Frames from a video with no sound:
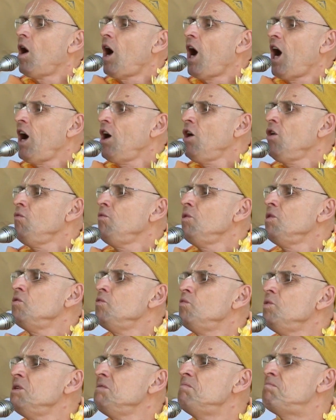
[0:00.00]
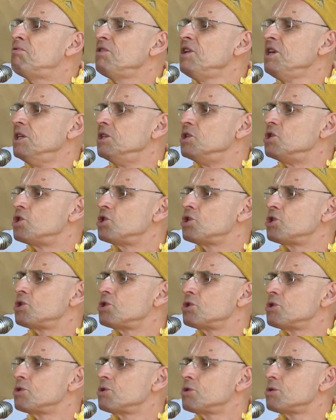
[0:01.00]
how will we preach?
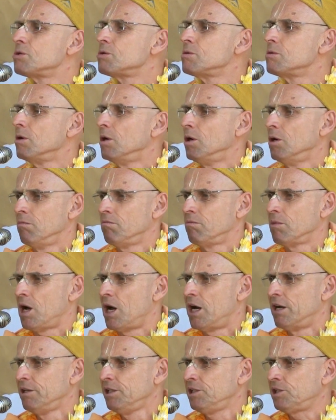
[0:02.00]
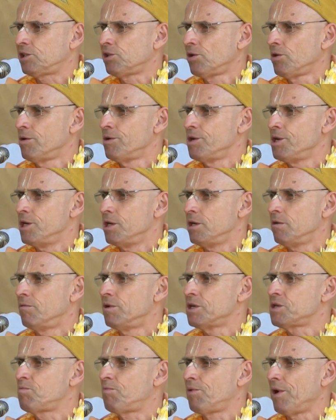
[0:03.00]
Hare
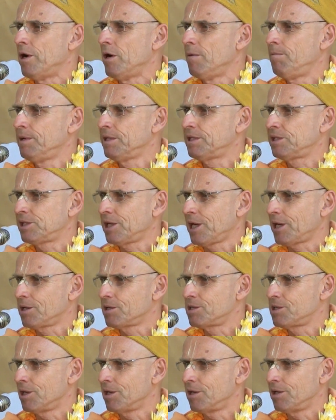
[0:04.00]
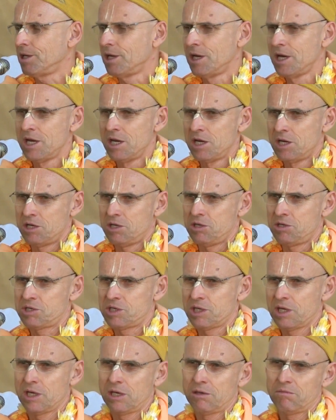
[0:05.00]
was Prabhupada's secretary. He
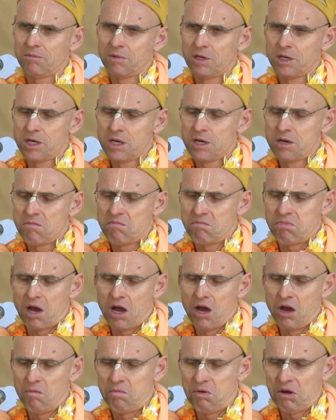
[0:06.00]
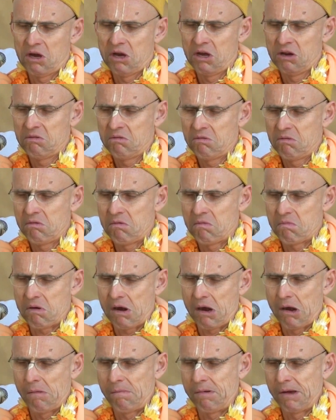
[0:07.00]
said, Prabhupada,
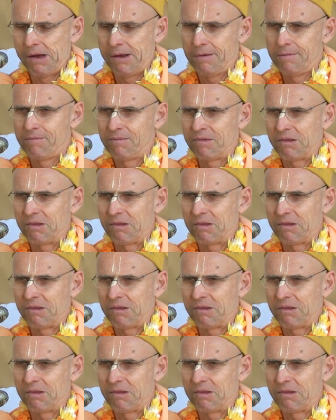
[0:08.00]
Hare